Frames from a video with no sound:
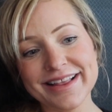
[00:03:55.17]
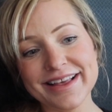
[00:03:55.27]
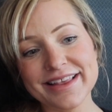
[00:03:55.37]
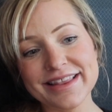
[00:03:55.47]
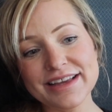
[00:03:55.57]

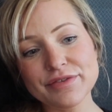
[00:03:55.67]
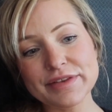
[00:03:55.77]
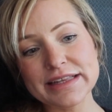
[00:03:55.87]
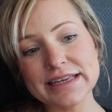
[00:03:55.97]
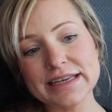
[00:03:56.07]

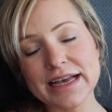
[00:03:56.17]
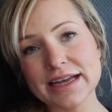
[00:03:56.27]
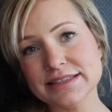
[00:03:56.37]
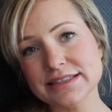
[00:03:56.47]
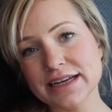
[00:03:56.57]
thankfully I
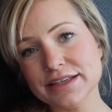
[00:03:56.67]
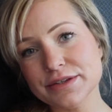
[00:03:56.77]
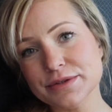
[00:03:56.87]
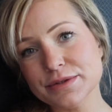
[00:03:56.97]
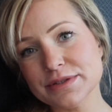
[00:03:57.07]
did not
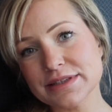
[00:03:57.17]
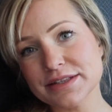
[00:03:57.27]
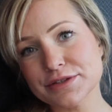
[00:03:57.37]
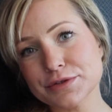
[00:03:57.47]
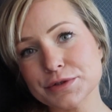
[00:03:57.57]
use
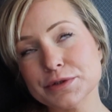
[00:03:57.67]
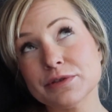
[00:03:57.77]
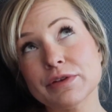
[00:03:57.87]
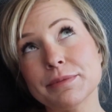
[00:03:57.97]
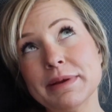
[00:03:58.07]
the screws
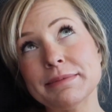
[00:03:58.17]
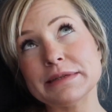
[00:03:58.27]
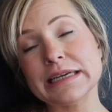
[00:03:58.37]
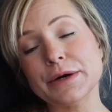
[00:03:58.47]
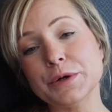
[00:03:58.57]
for the paper
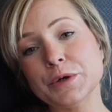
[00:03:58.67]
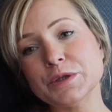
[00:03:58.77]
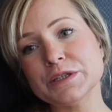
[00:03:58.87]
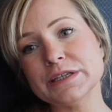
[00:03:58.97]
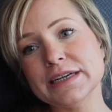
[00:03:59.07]
towel
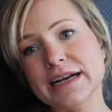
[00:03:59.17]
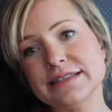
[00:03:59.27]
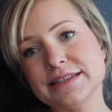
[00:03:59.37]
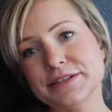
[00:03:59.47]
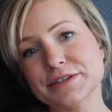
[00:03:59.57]
holder, as
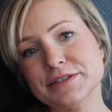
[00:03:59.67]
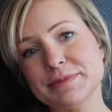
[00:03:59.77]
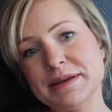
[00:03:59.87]
they look to be